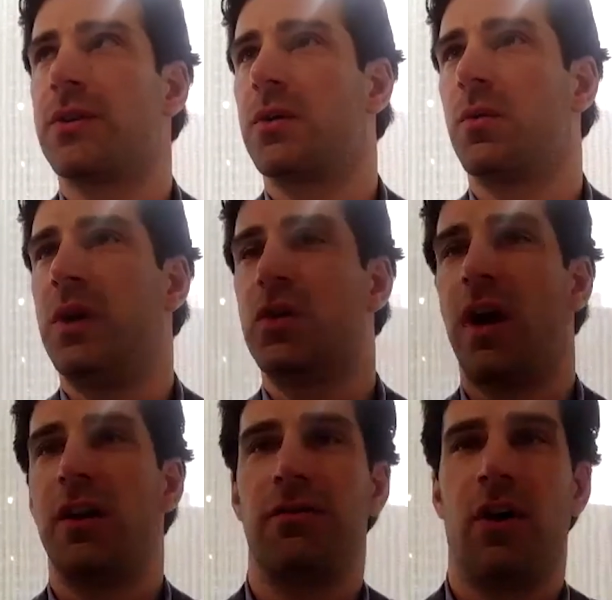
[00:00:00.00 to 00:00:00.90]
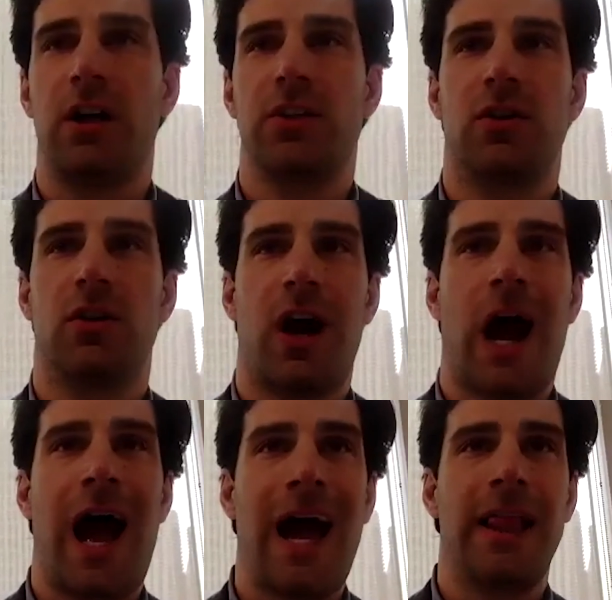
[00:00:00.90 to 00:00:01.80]
we try to foster a
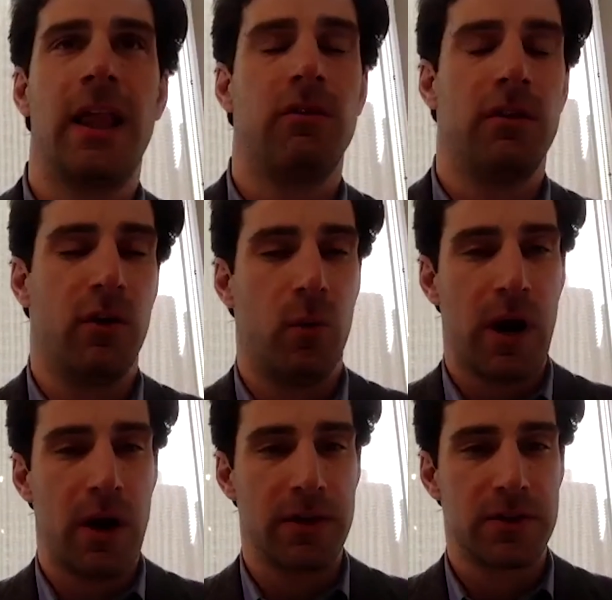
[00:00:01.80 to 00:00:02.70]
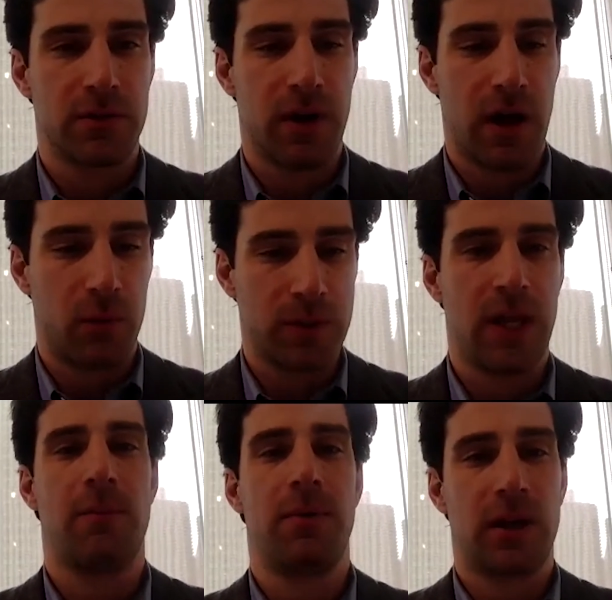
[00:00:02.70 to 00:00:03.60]
high level of awareness around what's
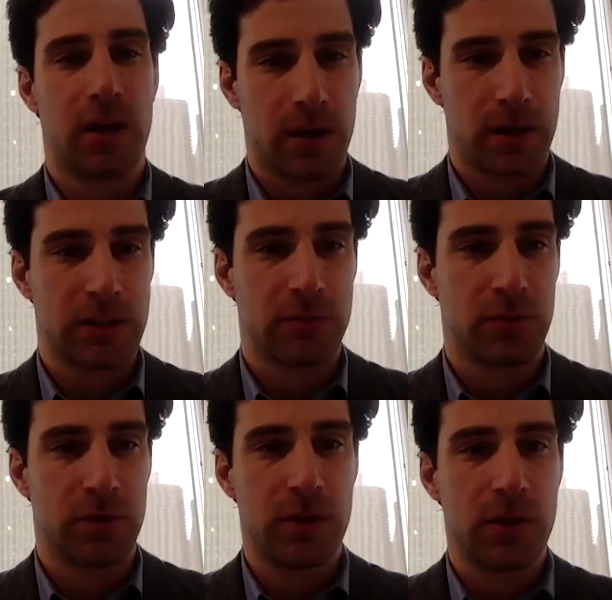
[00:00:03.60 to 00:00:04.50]
happening at our customer